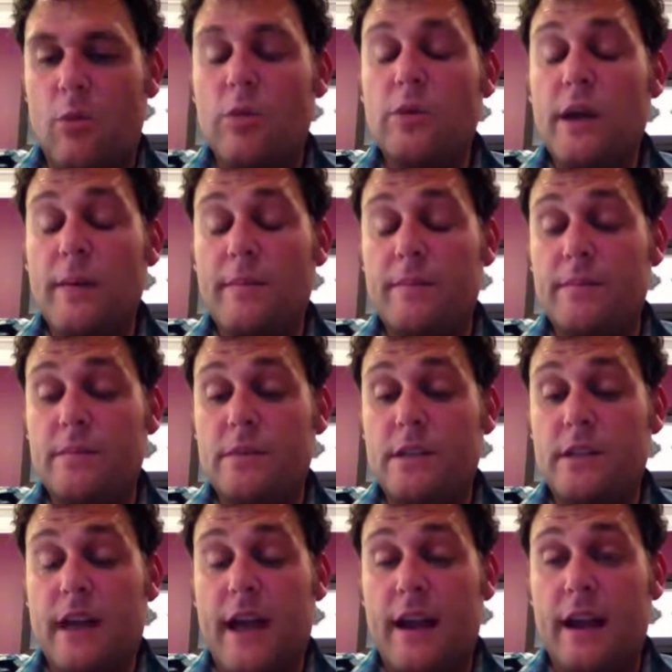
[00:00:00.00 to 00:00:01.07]
will get to
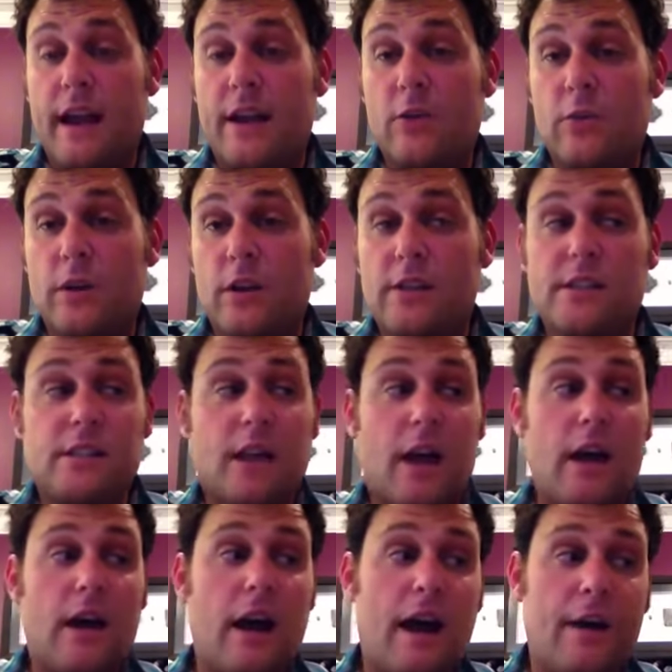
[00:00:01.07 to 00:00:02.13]
that later when I
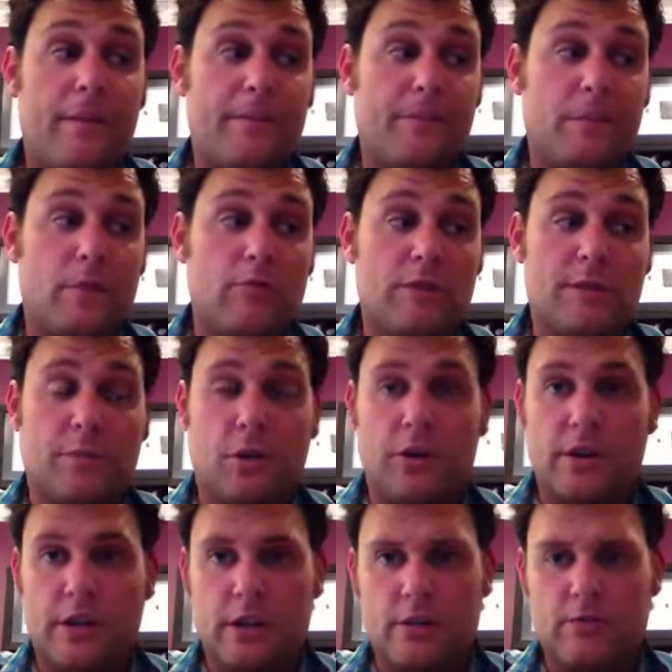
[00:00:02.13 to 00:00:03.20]
start
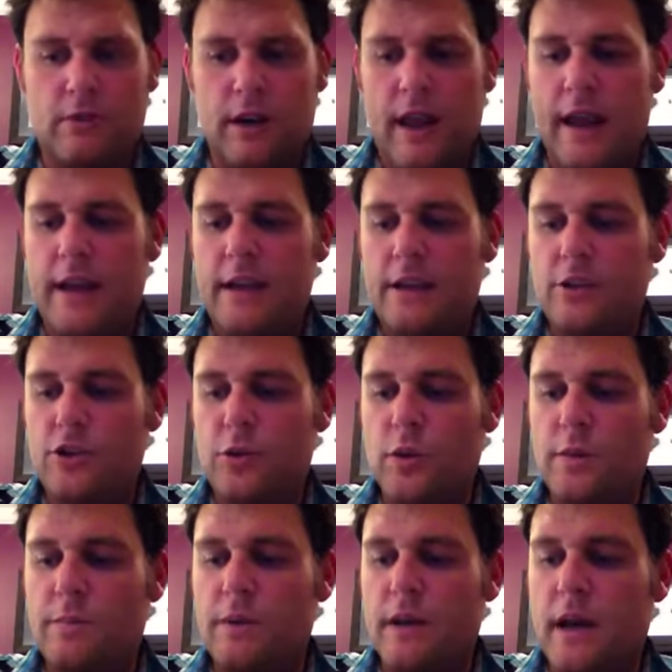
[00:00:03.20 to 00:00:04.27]
responding and relating to
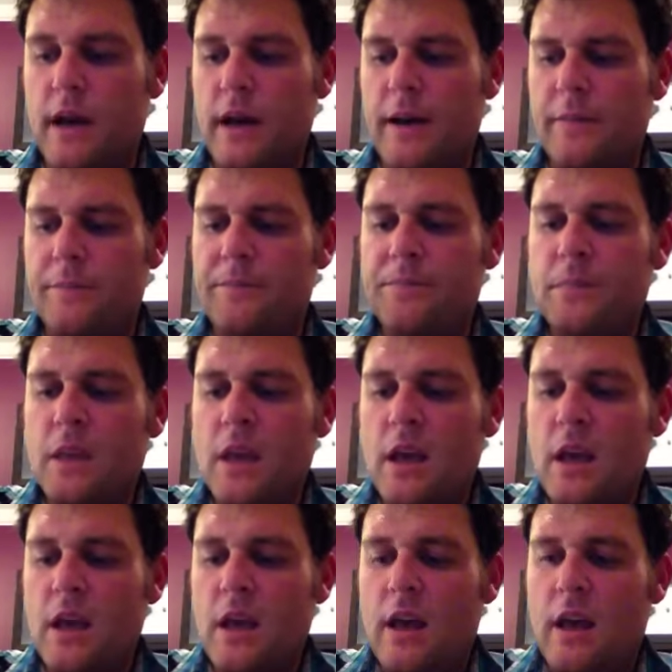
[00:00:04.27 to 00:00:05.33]
it, but
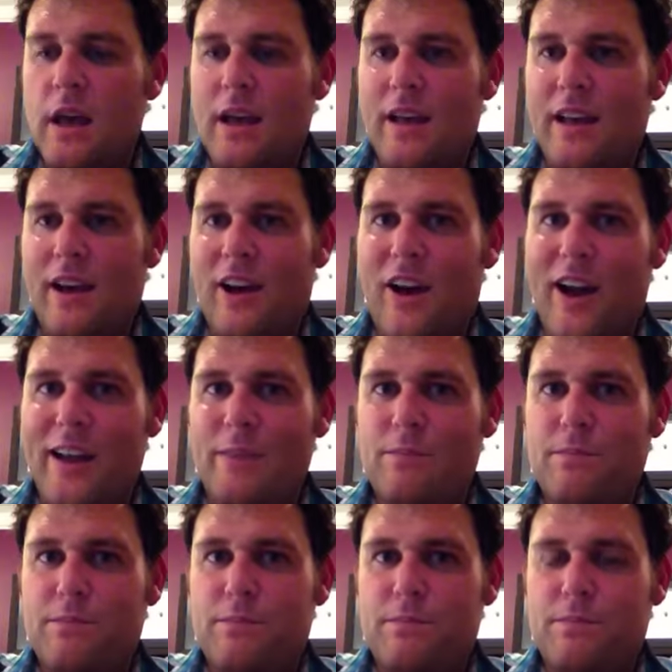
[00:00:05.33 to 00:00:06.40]
I
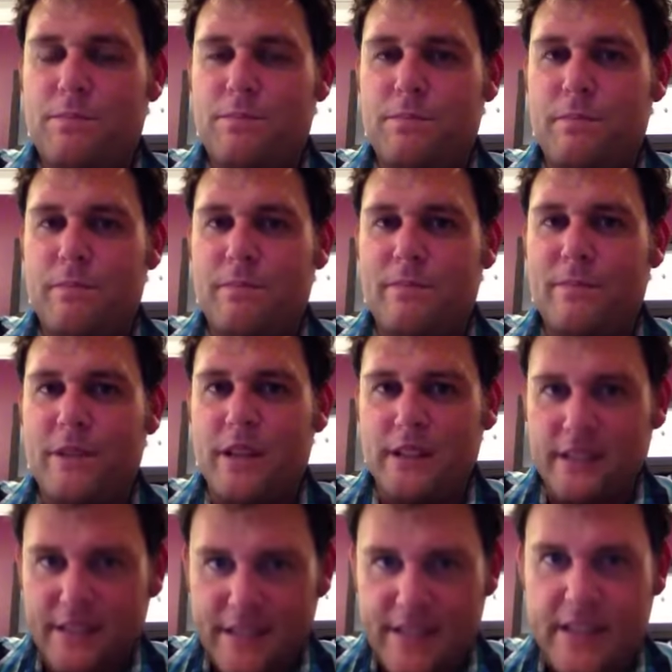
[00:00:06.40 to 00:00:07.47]

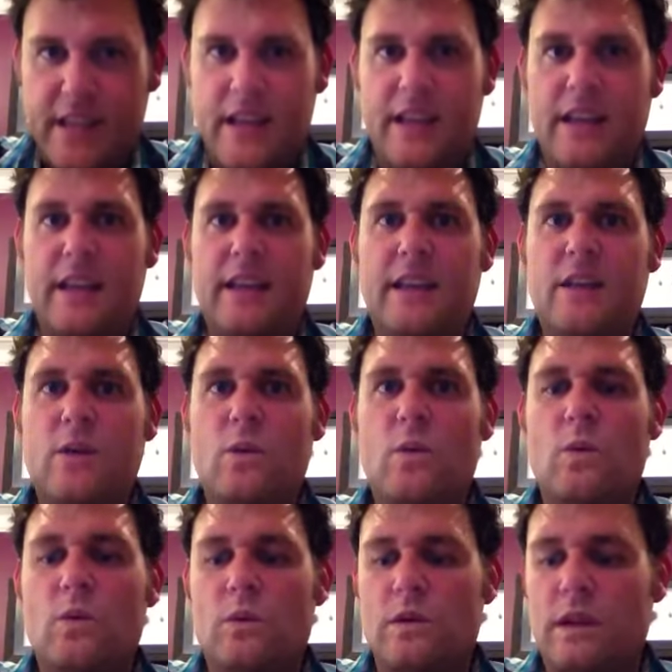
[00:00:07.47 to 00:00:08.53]
can see,
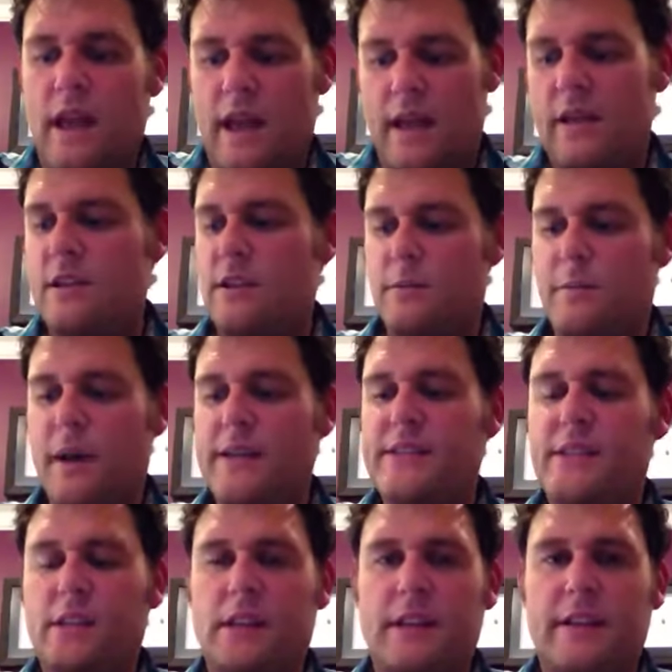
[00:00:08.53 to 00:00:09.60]
yeah, you
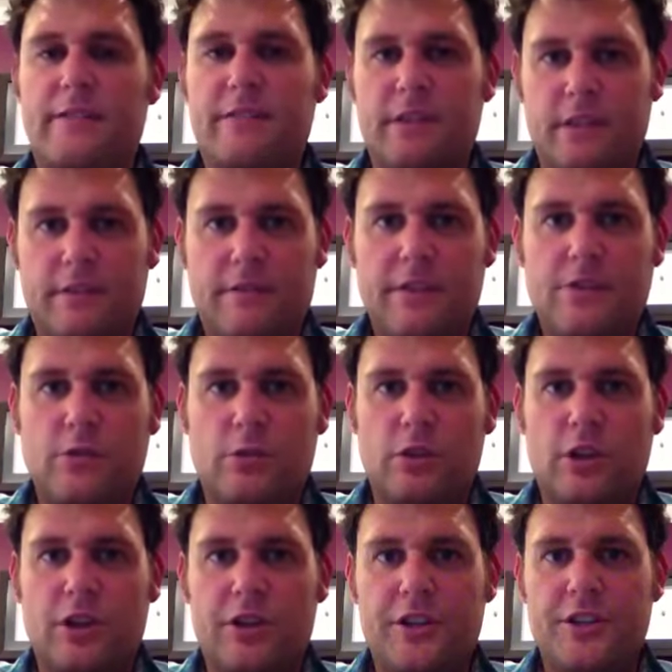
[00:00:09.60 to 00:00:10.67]
basically, for your visual
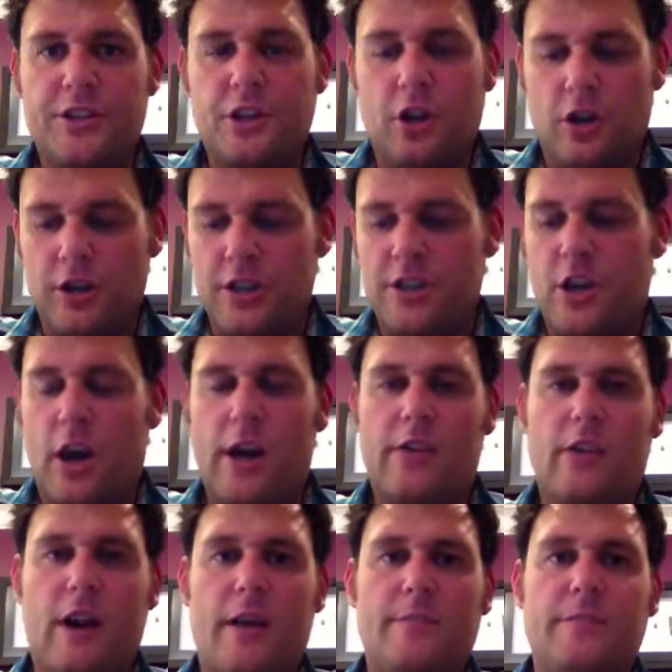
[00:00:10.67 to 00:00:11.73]
learners, you've got your
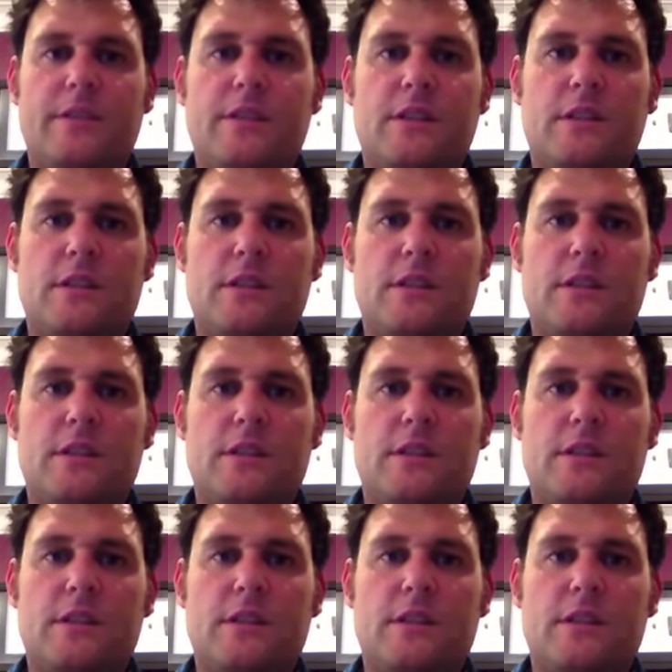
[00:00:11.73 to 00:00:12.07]
diagrams,